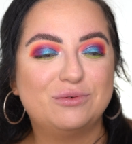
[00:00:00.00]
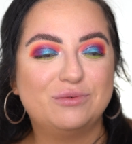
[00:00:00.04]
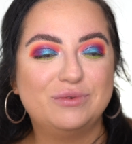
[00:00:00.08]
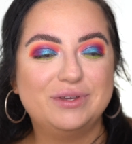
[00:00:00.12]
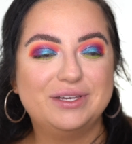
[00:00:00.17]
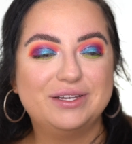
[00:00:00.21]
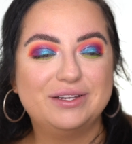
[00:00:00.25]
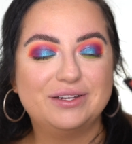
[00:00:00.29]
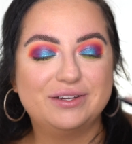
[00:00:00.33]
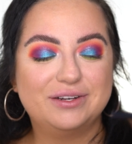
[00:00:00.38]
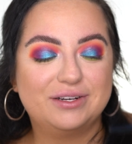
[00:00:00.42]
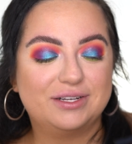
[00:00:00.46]

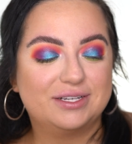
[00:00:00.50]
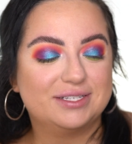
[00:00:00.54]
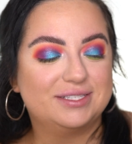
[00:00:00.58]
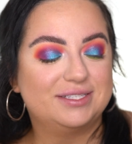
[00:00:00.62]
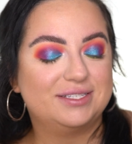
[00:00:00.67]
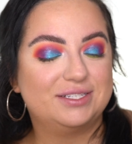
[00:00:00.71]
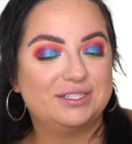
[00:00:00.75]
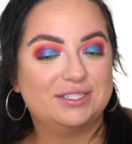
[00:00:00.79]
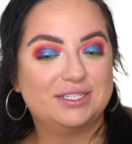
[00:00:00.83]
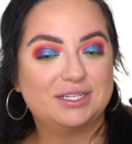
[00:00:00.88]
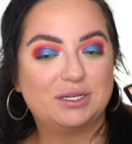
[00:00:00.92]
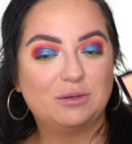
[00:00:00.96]
weird because
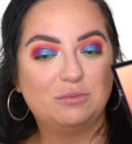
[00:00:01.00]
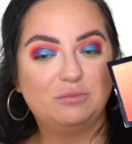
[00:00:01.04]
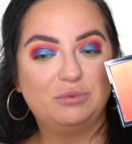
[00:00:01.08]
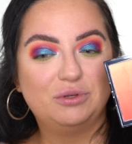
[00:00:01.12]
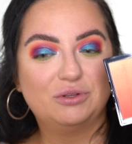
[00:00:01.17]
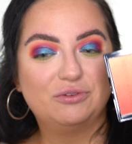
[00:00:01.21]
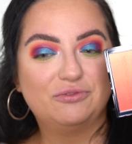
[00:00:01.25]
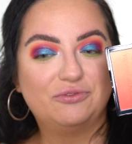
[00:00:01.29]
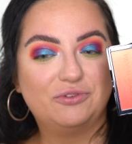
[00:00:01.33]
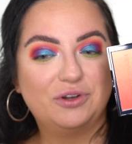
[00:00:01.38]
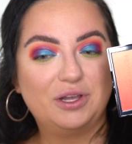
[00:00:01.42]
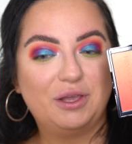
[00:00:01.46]
there's like a
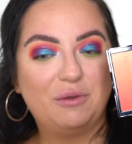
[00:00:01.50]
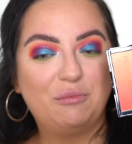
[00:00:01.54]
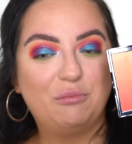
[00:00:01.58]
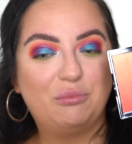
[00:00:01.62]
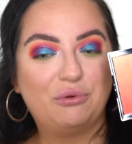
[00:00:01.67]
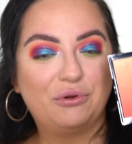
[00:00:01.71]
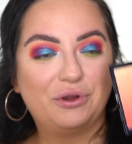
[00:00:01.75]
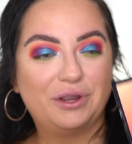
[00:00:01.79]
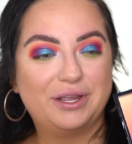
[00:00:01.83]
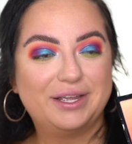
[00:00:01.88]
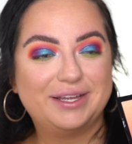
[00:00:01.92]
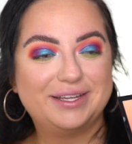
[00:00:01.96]
beautiful
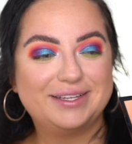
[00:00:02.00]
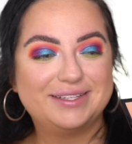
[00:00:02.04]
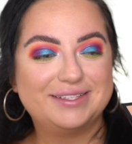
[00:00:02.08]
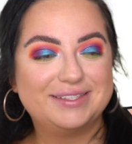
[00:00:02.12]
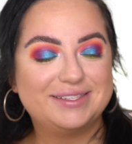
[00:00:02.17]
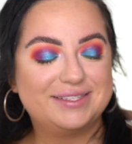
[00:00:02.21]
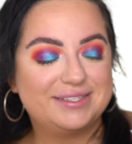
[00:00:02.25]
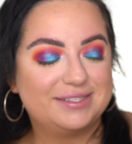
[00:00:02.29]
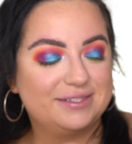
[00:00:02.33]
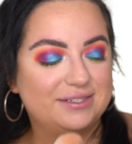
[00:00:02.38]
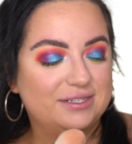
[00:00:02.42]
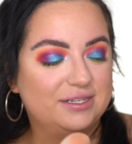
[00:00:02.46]

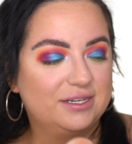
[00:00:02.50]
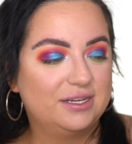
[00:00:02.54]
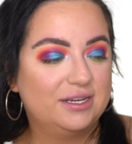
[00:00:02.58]
imprint.